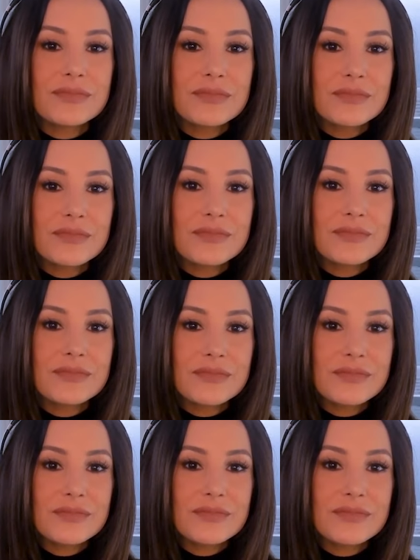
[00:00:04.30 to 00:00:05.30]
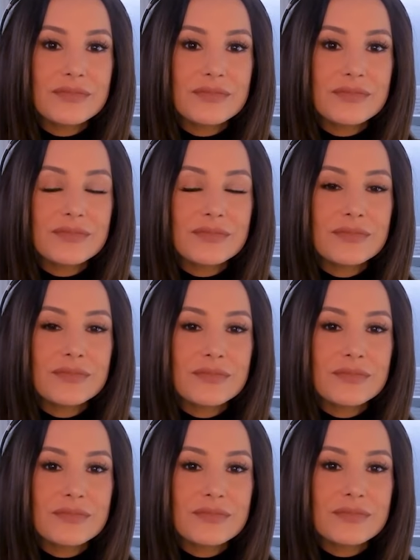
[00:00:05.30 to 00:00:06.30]

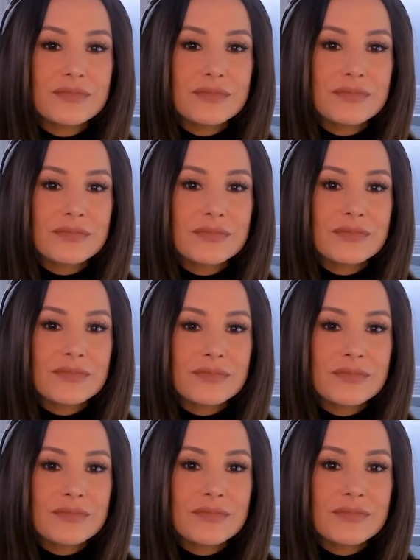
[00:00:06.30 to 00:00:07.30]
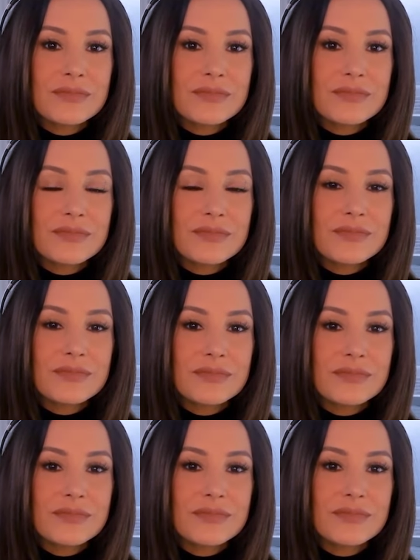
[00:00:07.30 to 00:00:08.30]
(silent)